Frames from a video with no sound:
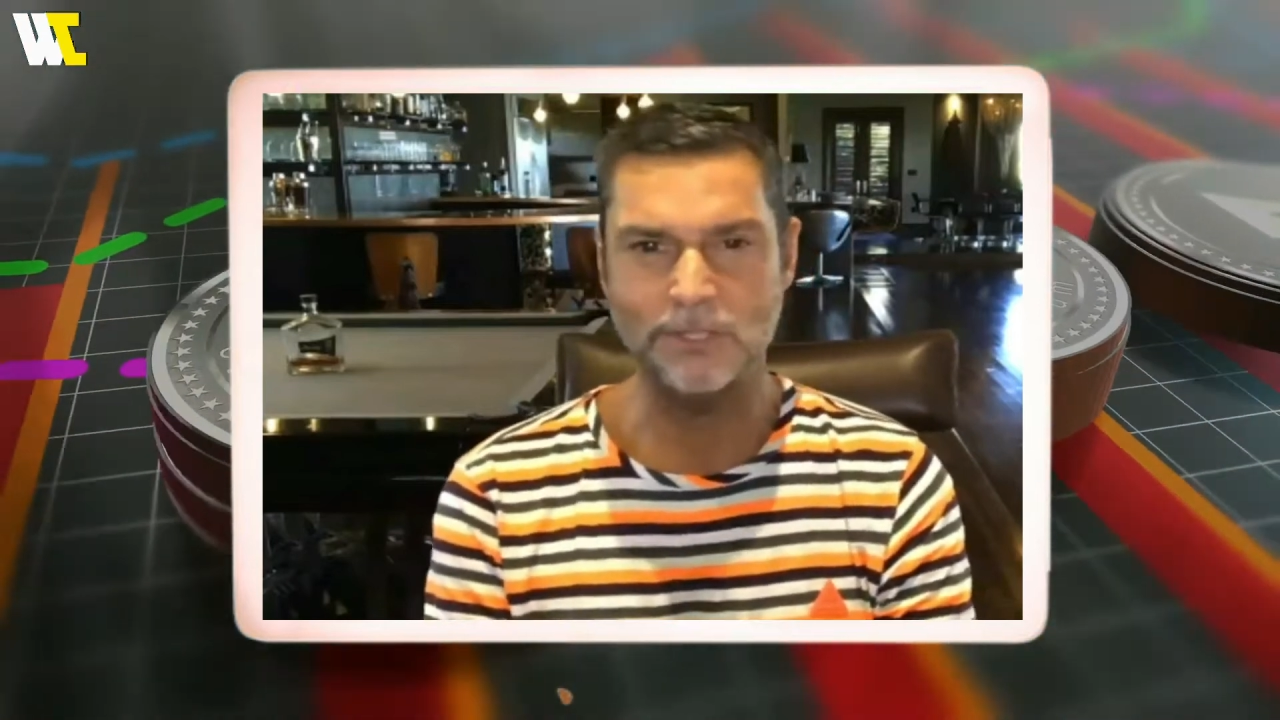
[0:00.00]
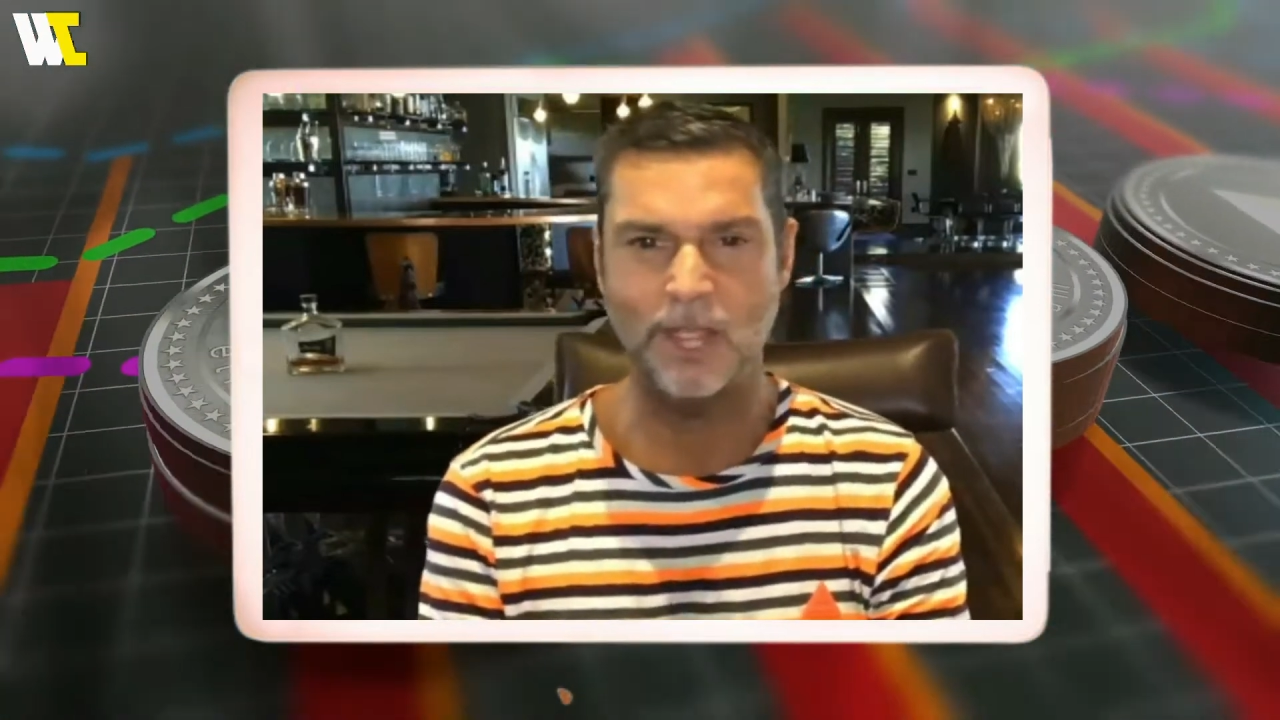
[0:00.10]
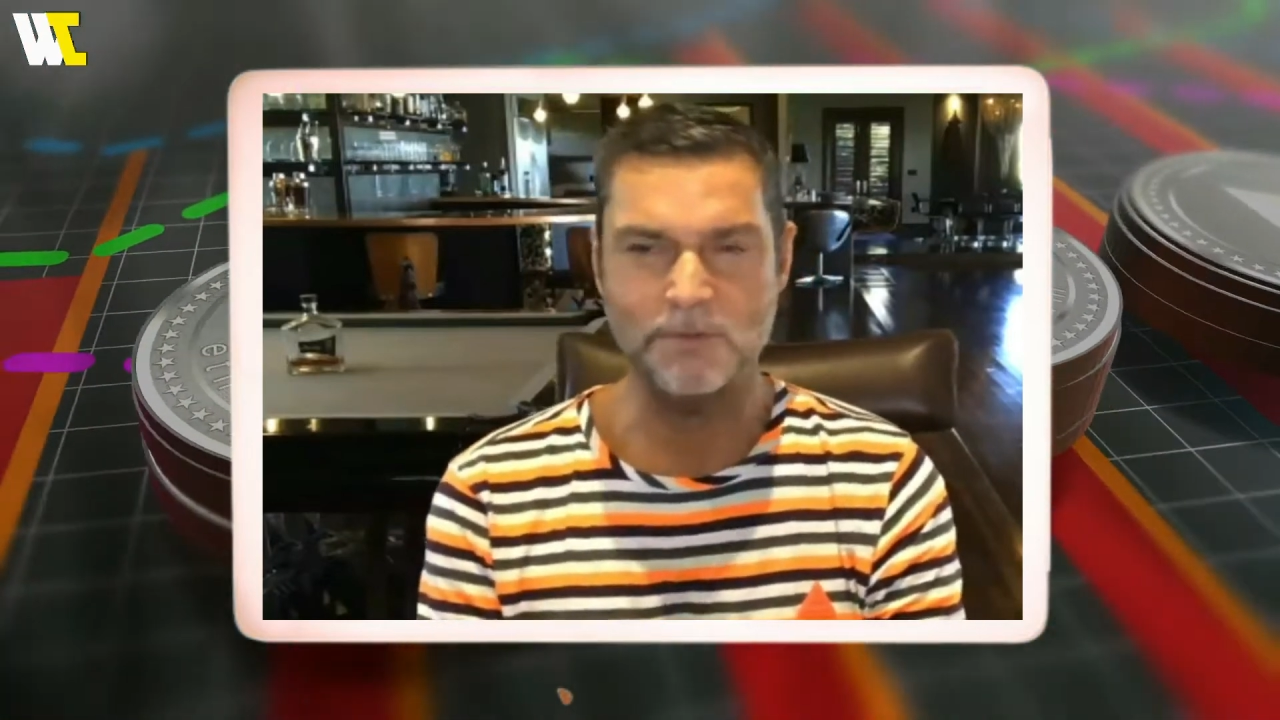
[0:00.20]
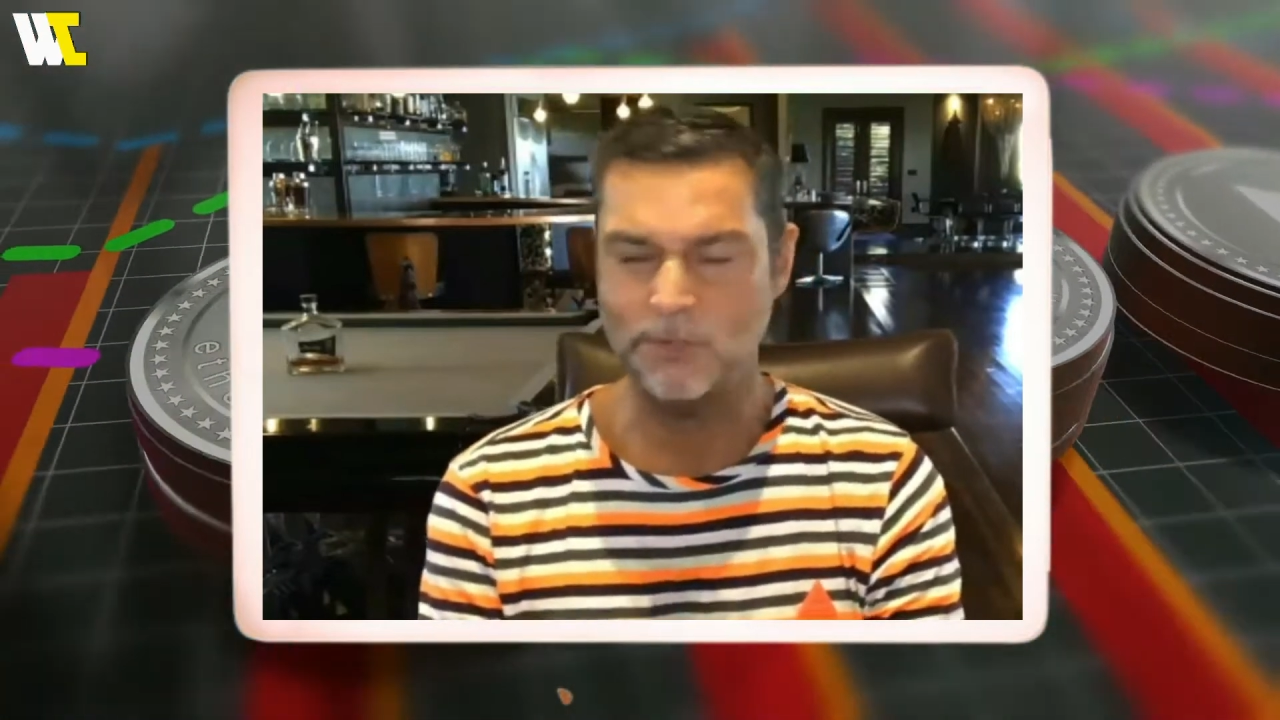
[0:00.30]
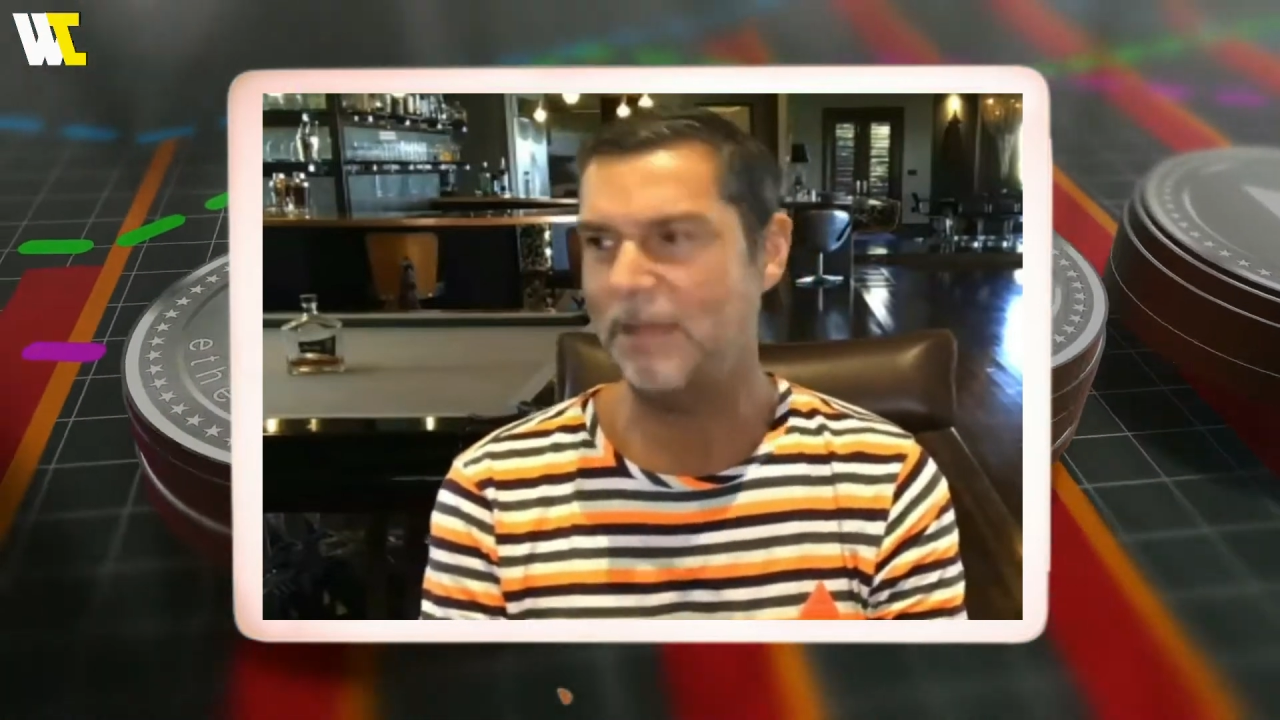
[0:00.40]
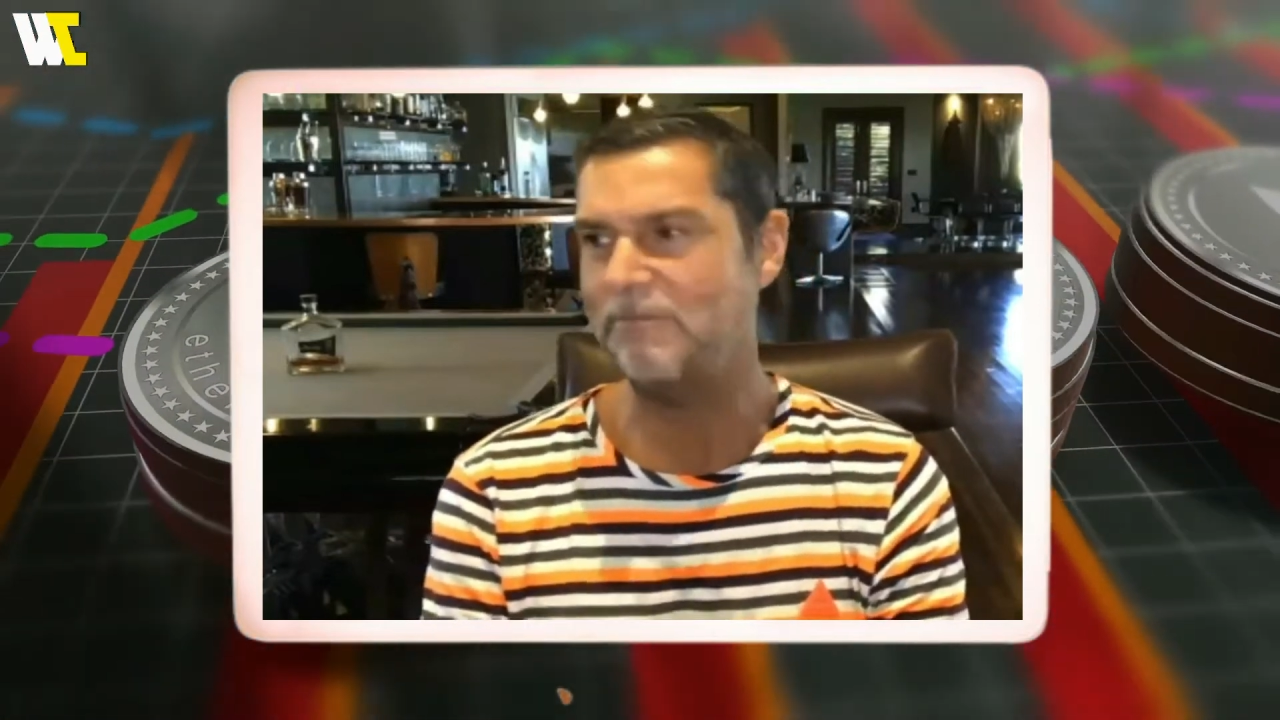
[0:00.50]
time talking